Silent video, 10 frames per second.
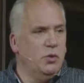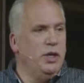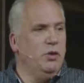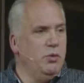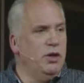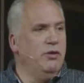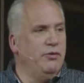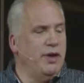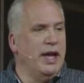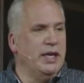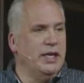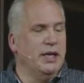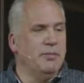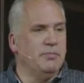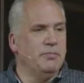we will find
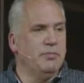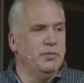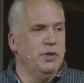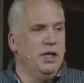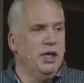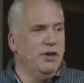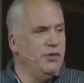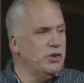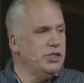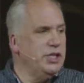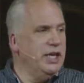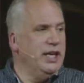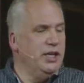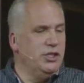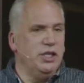him. If you're
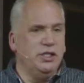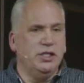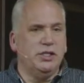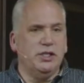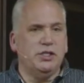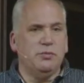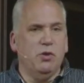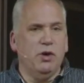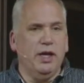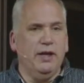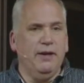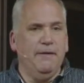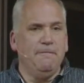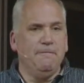seeking Jesus this morning,